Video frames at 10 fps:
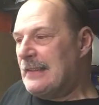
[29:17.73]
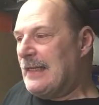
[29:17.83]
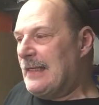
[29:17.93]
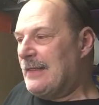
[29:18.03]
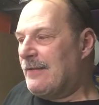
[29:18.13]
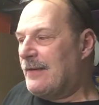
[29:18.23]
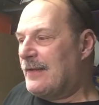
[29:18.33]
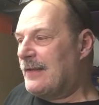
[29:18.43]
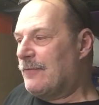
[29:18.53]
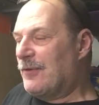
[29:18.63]
And
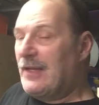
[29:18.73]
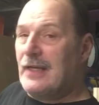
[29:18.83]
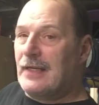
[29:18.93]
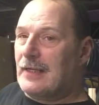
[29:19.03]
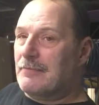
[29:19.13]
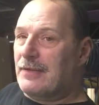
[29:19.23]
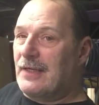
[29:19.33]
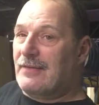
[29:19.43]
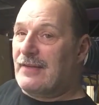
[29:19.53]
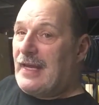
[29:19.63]
when they get a
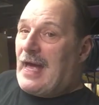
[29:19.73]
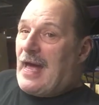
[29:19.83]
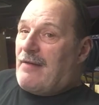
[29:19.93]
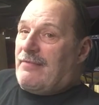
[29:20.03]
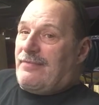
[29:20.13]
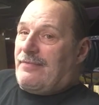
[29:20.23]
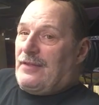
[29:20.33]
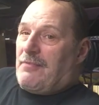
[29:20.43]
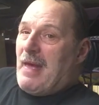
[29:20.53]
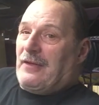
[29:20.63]
complaint,
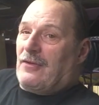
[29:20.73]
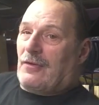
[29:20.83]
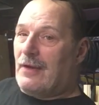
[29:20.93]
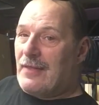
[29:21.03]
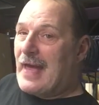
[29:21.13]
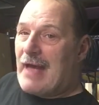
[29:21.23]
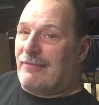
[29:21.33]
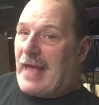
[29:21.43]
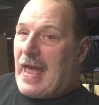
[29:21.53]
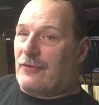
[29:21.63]
it's mandatory. They
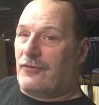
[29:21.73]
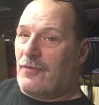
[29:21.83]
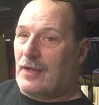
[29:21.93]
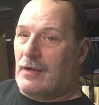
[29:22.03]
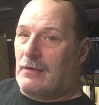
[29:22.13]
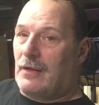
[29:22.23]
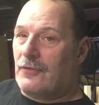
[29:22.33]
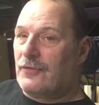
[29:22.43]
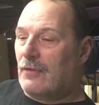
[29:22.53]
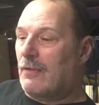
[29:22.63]
have to answer the call.
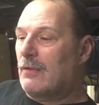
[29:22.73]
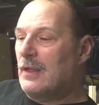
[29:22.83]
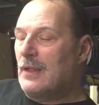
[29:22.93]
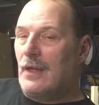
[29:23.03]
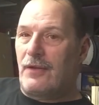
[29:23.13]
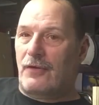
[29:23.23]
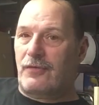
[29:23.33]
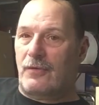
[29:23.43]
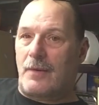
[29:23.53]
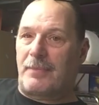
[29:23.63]
So they'll
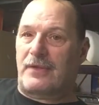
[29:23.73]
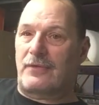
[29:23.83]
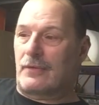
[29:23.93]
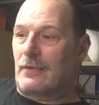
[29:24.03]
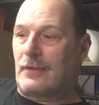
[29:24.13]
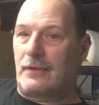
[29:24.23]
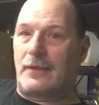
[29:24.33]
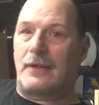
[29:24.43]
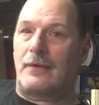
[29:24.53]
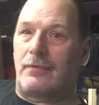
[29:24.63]
show up at the door and
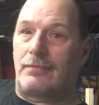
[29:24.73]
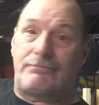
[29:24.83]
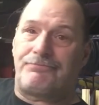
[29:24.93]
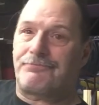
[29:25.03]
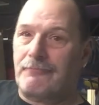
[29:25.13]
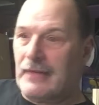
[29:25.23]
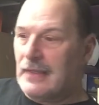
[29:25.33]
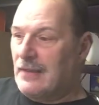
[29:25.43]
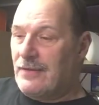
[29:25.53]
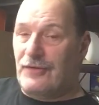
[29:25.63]

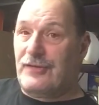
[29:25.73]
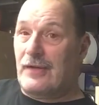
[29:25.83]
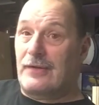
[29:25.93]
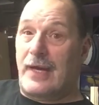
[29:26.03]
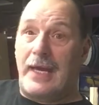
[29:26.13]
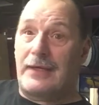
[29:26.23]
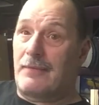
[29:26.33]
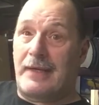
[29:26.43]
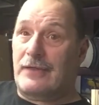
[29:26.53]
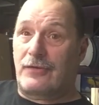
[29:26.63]
they'll tell you, hey, you're
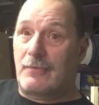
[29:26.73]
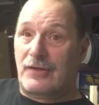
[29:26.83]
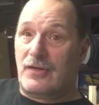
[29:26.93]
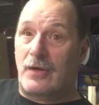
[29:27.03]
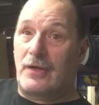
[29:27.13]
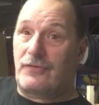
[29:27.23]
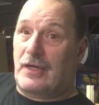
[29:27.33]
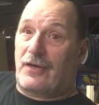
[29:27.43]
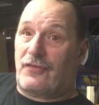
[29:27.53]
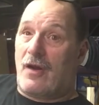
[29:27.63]
making too much noise. You
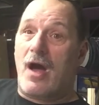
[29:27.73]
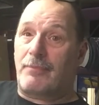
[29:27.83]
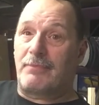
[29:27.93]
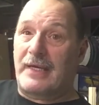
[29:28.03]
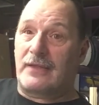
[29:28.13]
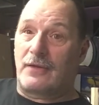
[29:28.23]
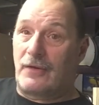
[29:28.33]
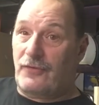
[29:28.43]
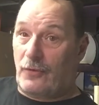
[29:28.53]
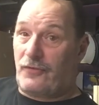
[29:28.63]
got to stop making
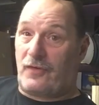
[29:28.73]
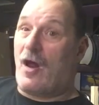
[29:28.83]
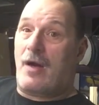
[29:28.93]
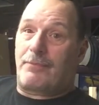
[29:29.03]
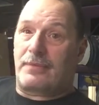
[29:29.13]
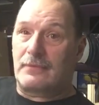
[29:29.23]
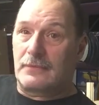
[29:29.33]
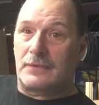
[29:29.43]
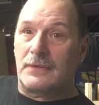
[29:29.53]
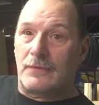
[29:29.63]
noise or stop
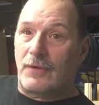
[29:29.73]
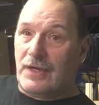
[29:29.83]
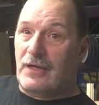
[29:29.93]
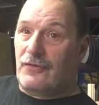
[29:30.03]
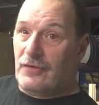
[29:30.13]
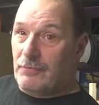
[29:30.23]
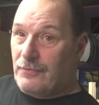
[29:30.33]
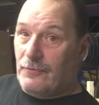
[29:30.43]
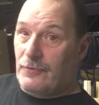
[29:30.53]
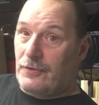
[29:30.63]
what it is
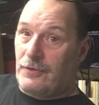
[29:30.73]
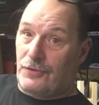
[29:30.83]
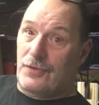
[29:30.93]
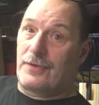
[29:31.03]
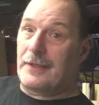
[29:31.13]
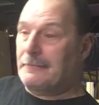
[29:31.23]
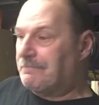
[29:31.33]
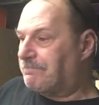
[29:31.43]
you're doing.